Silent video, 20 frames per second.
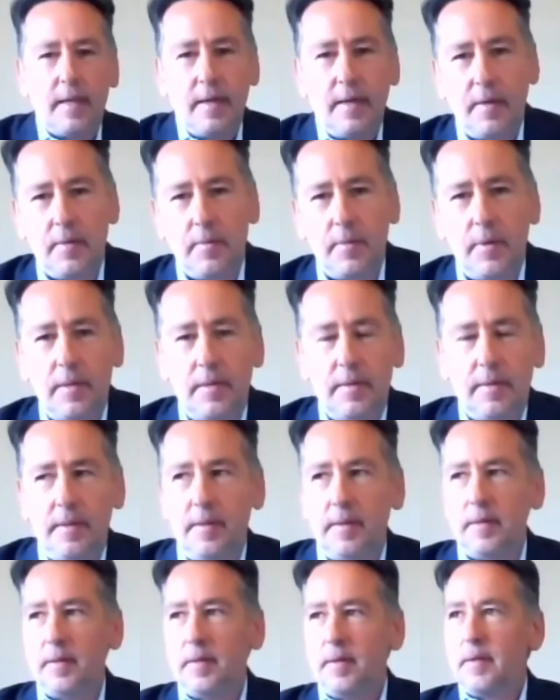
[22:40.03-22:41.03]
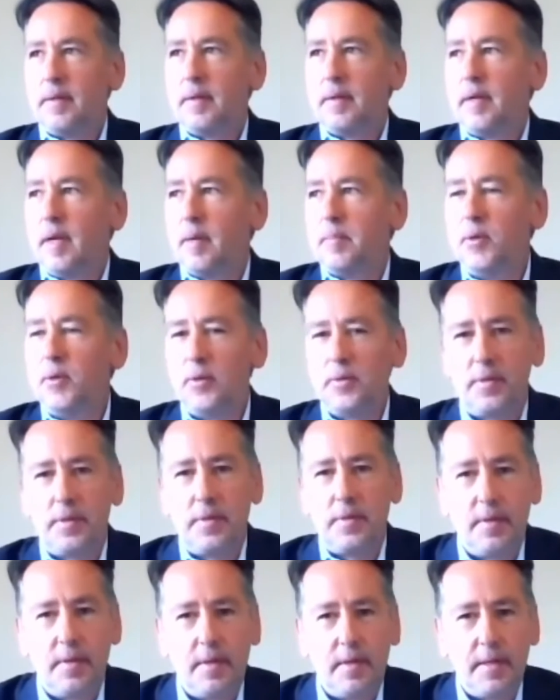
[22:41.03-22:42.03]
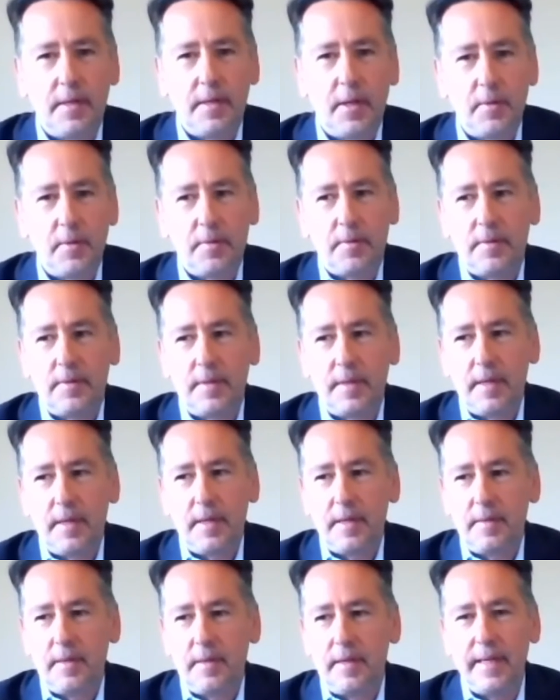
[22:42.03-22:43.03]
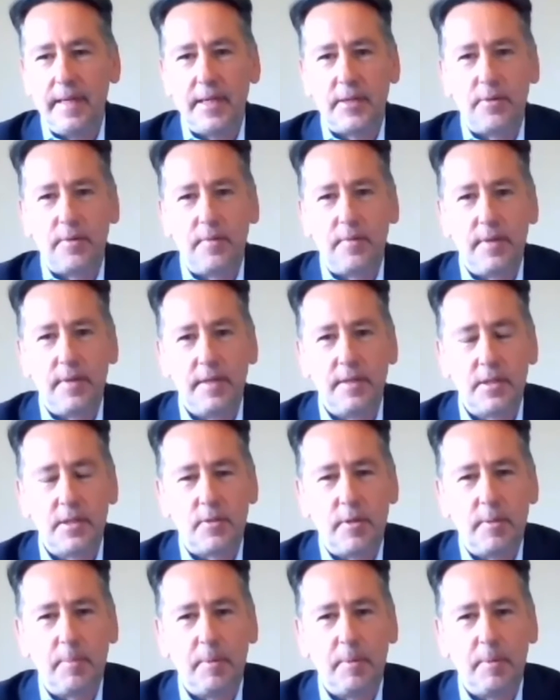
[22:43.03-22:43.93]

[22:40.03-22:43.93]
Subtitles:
Well, I'm not, the leader of the industry,